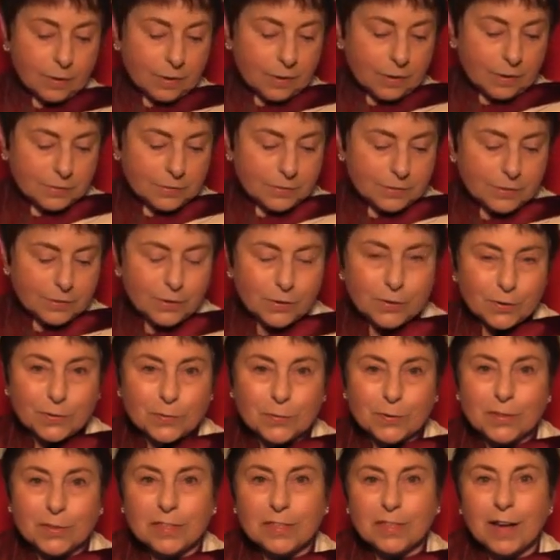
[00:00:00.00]
So
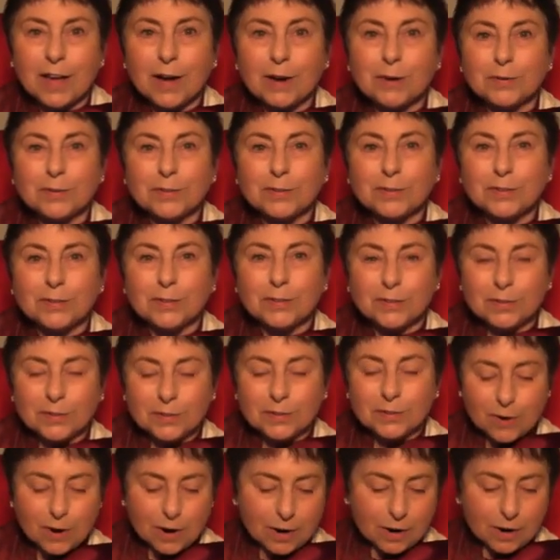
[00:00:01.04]
with that, we'll
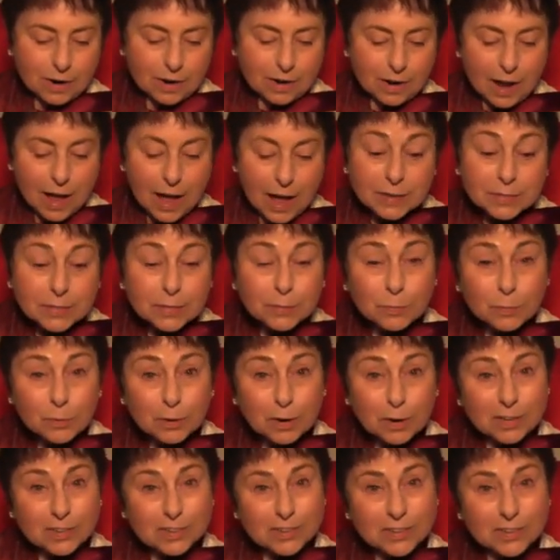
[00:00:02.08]
do our
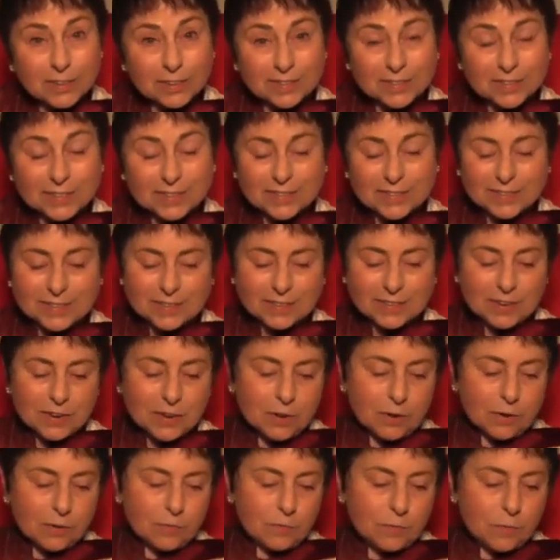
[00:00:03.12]
aspirations
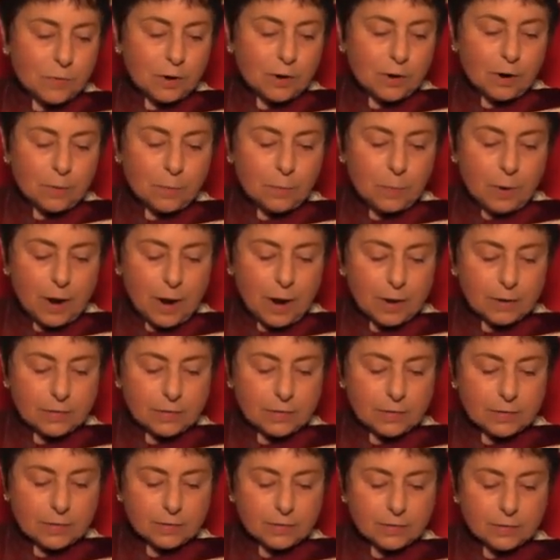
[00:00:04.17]
for our
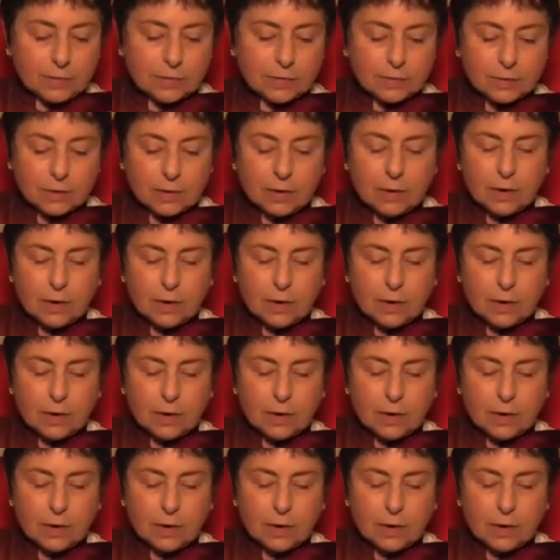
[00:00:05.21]
practice